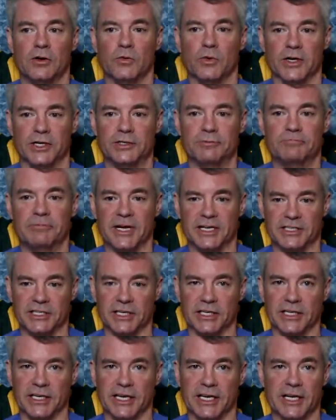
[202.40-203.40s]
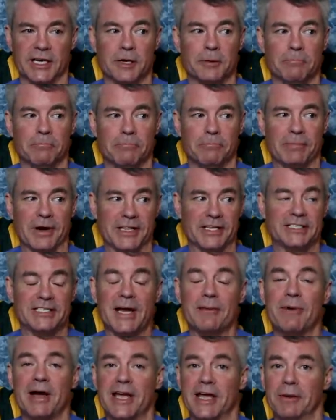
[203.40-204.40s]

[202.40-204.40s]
which basically by the time I